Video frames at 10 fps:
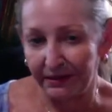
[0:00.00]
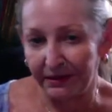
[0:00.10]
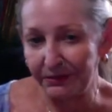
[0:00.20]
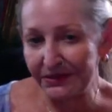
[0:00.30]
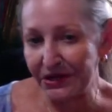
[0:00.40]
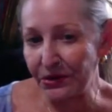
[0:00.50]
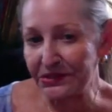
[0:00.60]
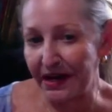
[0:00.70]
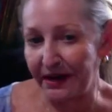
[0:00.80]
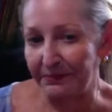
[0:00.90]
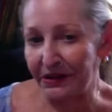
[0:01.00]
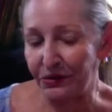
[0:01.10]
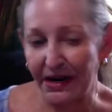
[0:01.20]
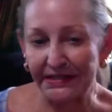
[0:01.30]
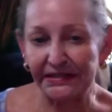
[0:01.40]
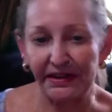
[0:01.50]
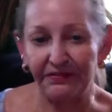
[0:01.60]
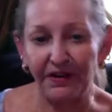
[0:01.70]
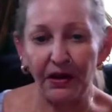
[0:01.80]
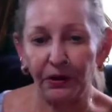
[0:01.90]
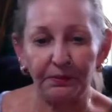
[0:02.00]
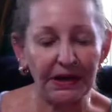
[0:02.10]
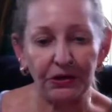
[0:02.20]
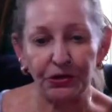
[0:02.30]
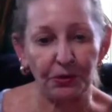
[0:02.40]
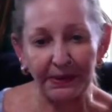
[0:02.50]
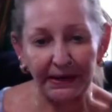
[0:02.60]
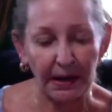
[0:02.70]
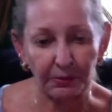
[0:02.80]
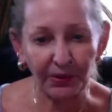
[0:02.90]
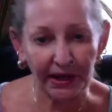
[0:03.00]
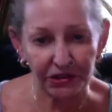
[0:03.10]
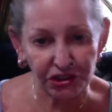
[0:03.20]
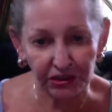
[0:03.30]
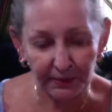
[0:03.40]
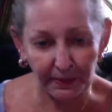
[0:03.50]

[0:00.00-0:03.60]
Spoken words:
There was no time that Christ said, follow me and you'll become rich.